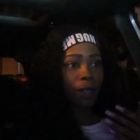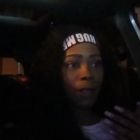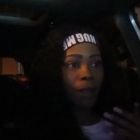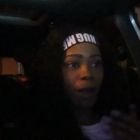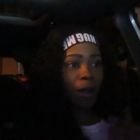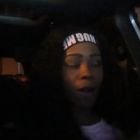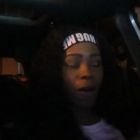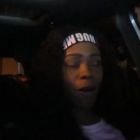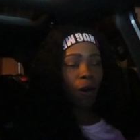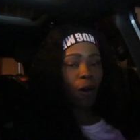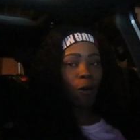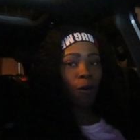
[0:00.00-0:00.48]
a
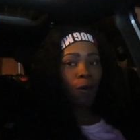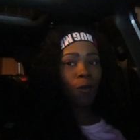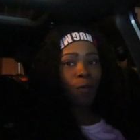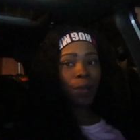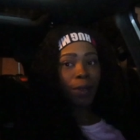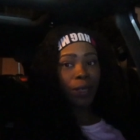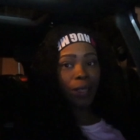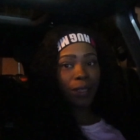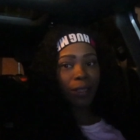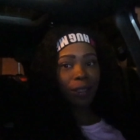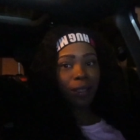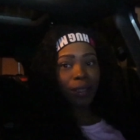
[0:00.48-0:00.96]
home
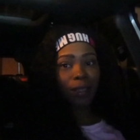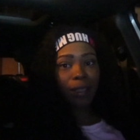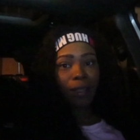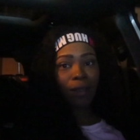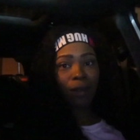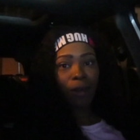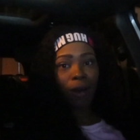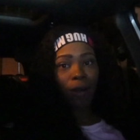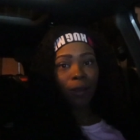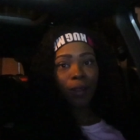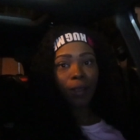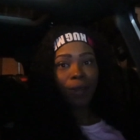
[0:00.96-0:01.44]
business and
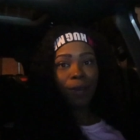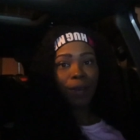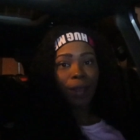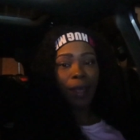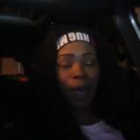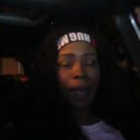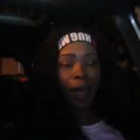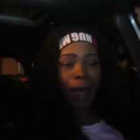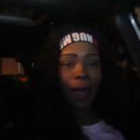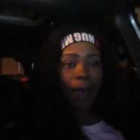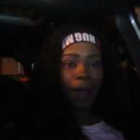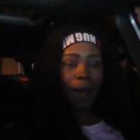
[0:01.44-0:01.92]
all of
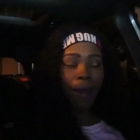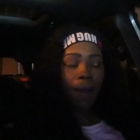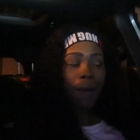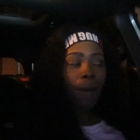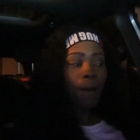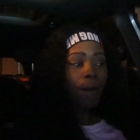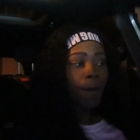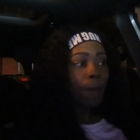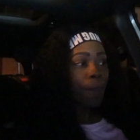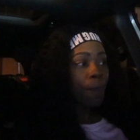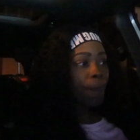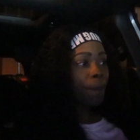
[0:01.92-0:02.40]
that.
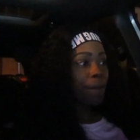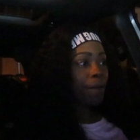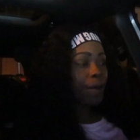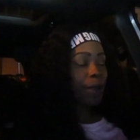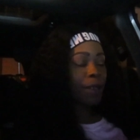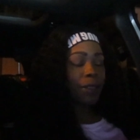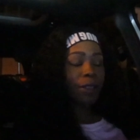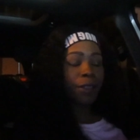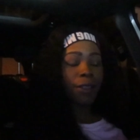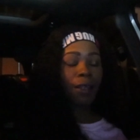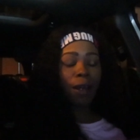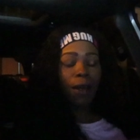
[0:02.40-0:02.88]

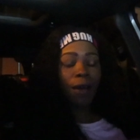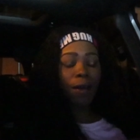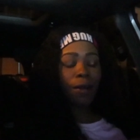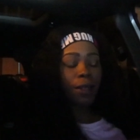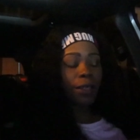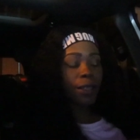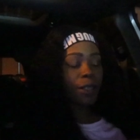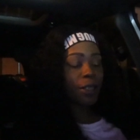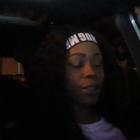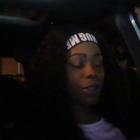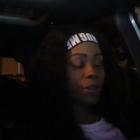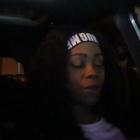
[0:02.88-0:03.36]
Because y'all, it
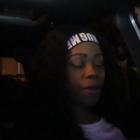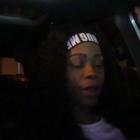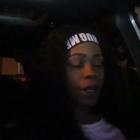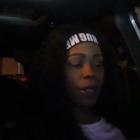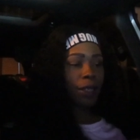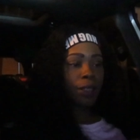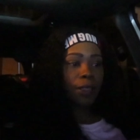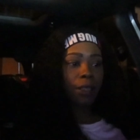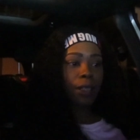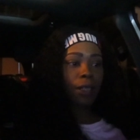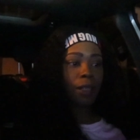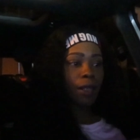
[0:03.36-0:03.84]
gets
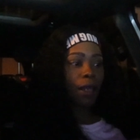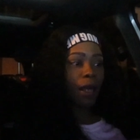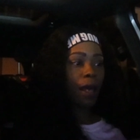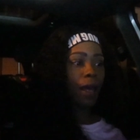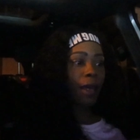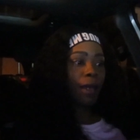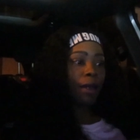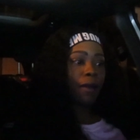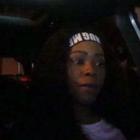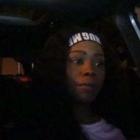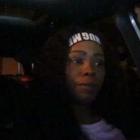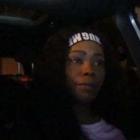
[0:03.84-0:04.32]
crazy.
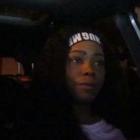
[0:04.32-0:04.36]
Like,